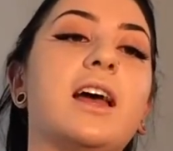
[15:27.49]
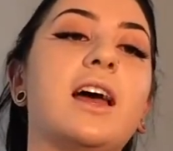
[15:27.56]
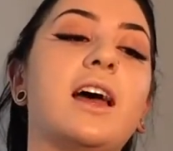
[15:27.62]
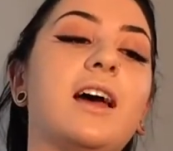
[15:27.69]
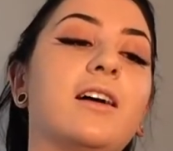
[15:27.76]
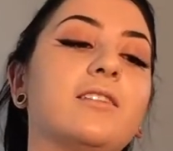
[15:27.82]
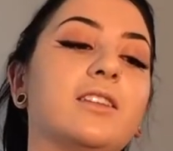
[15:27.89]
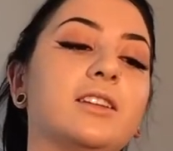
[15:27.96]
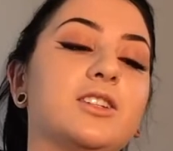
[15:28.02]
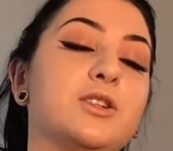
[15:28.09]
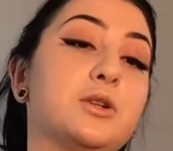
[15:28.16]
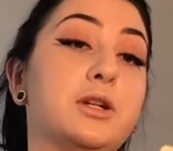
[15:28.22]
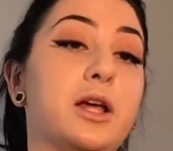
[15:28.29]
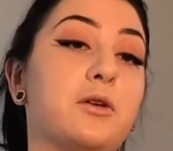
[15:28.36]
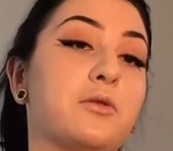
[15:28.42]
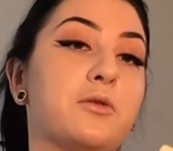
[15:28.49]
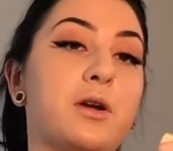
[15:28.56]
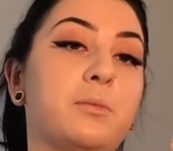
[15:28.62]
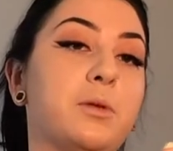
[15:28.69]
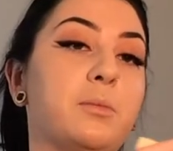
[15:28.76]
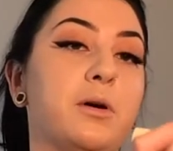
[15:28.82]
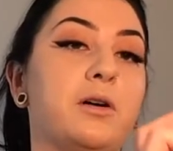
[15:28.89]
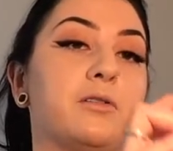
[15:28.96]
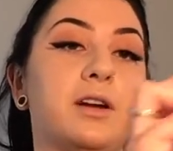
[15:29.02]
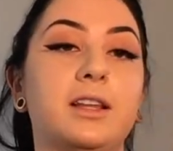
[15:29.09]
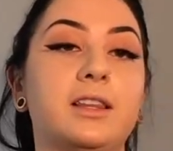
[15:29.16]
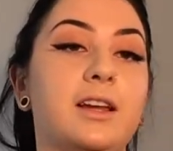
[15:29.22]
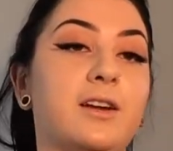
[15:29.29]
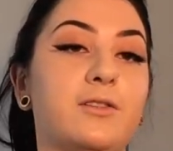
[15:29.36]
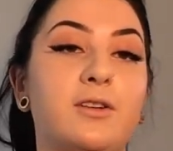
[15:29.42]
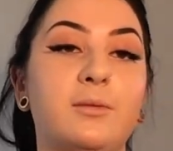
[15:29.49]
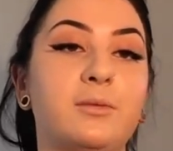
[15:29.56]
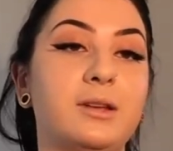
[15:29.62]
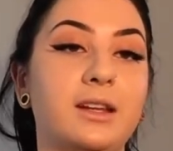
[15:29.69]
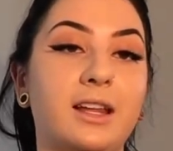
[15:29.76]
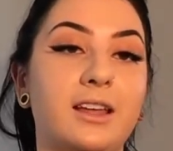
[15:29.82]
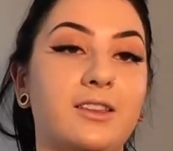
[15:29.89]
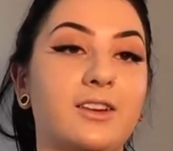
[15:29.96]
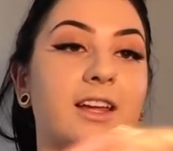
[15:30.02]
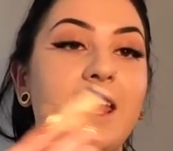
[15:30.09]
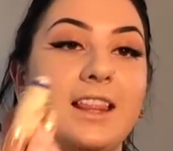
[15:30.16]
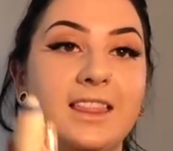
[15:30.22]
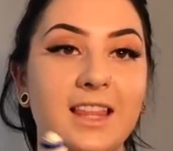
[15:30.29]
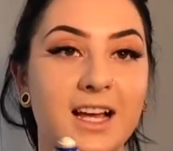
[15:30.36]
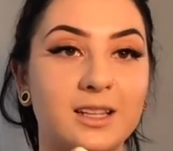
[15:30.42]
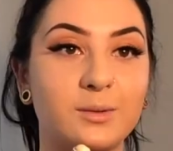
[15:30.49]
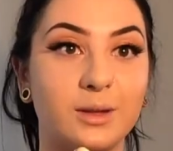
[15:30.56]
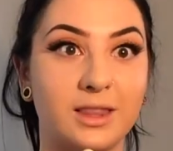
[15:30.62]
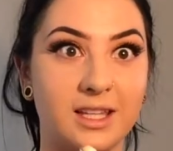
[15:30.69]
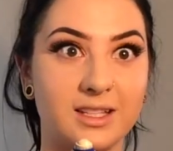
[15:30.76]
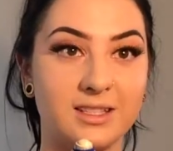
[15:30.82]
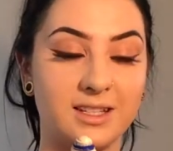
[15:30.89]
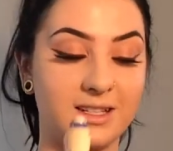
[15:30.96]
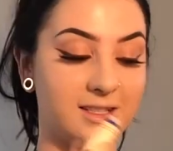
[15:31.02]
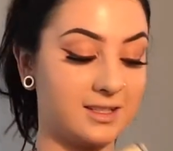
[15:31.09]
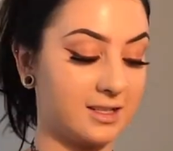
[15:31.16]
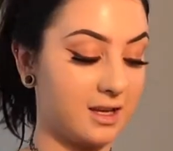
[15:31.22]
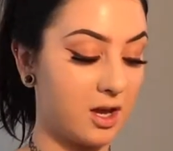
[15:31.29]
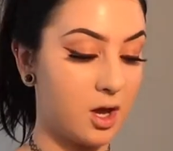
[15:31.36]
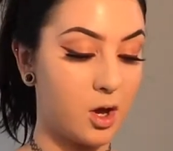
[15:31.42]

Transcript: to have that she'd like rub the ball right there and rub it together? Okay, that's what this is.